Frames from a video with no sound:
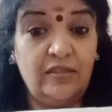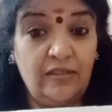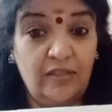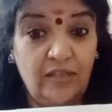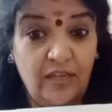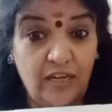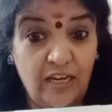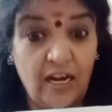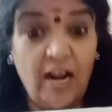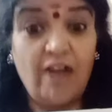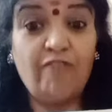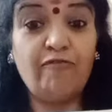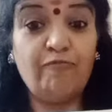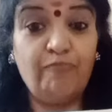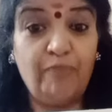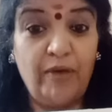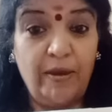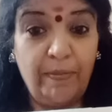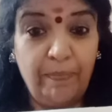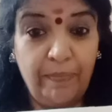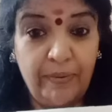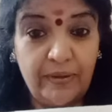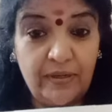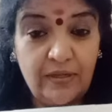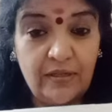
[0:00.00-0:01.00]
graph
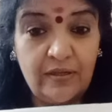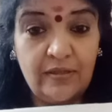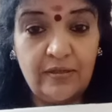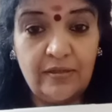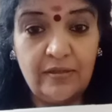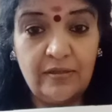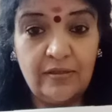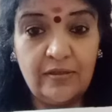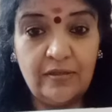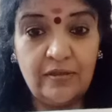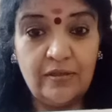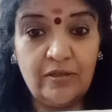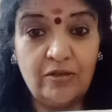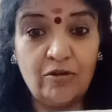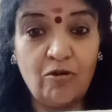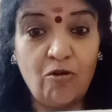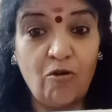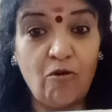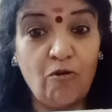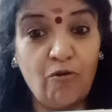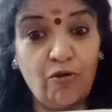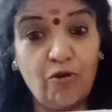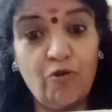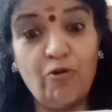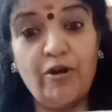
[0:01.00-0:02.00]
paper
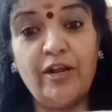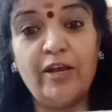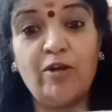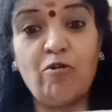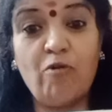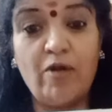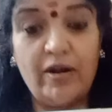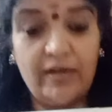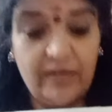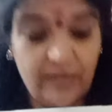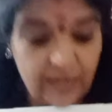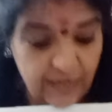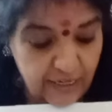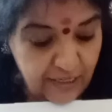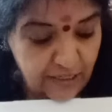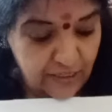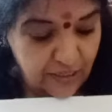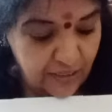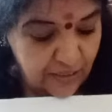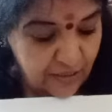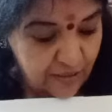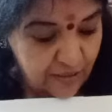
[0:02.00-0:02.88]
or on a quadrant,